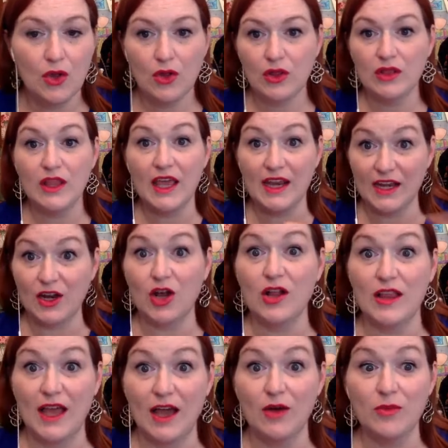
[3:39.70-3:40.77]
laid it all
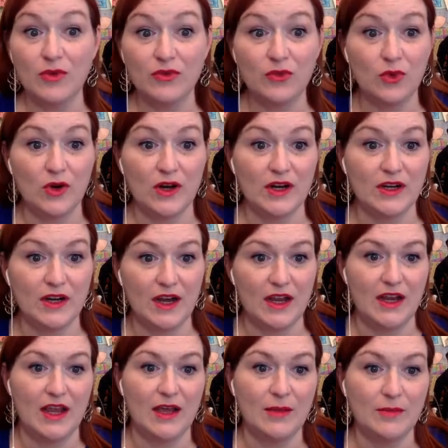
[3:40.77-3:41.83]
out before.
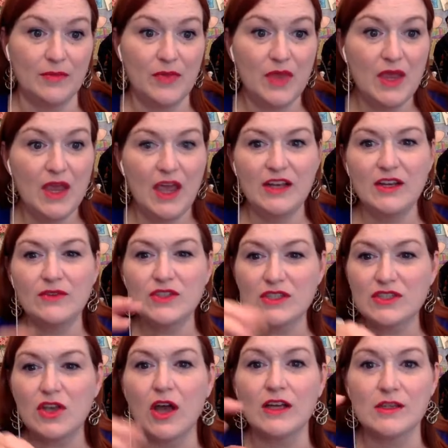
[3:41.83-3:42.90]
And, um, and I've
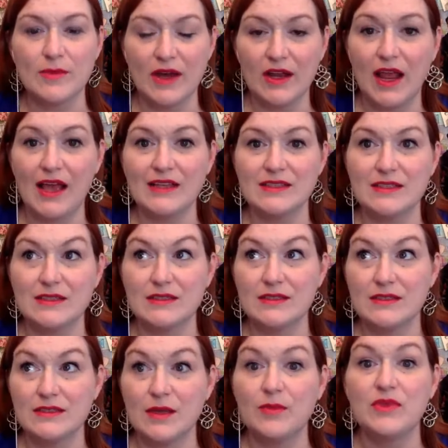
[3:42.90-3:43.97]
just talked about as
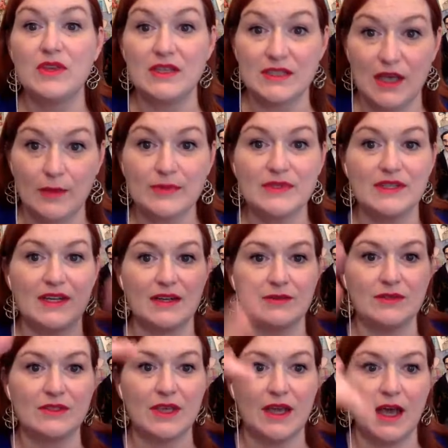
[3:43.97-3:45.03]
some of these ups and
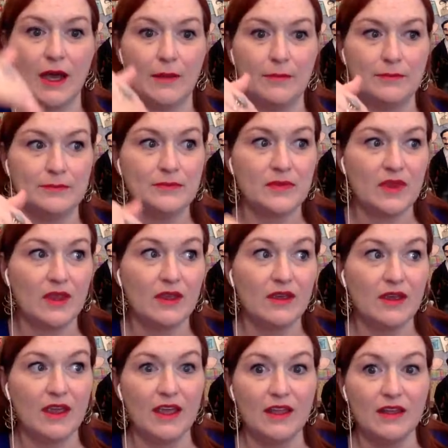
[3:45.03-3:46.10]
downs come
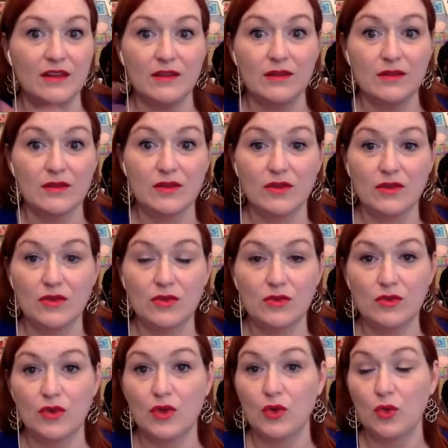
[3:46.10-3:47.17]
in
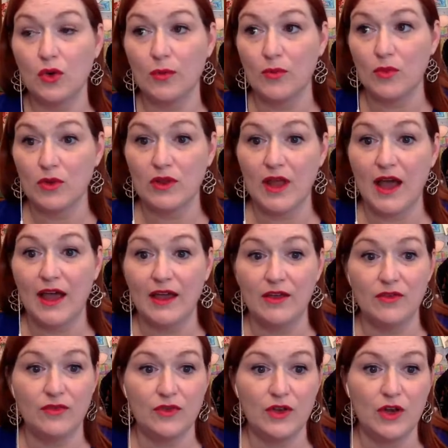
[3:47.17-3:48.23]
the normal
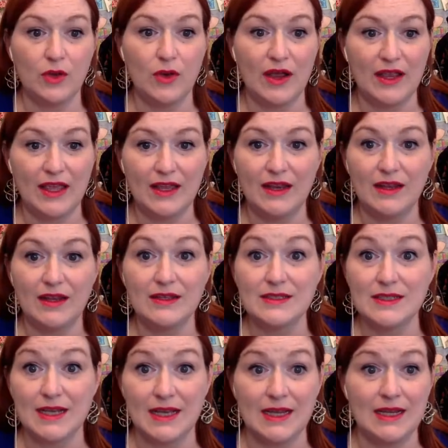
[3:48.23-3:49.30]
life, you know, I get
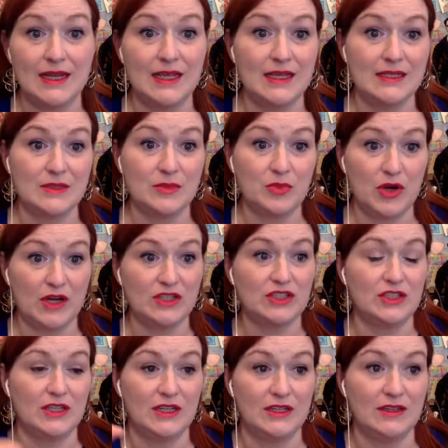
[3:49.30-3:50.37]
anxiety and
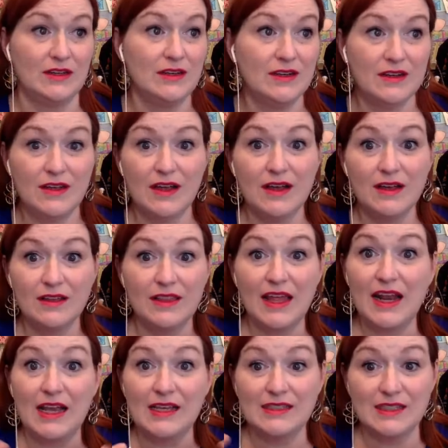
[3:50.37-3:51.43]
depression and
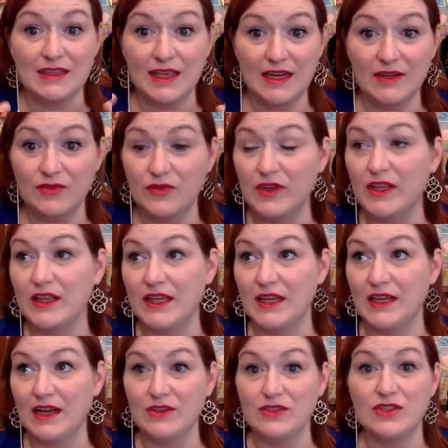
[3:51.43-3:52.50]
that isolated feeling.
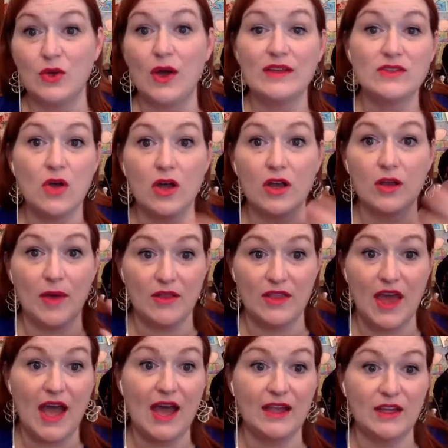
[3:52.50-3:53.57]
Uh, so I talk about
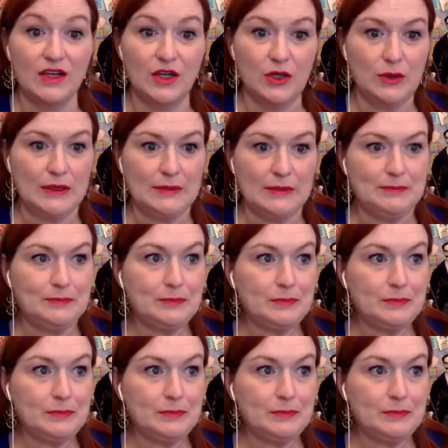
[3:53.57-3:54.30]
that, you know, and,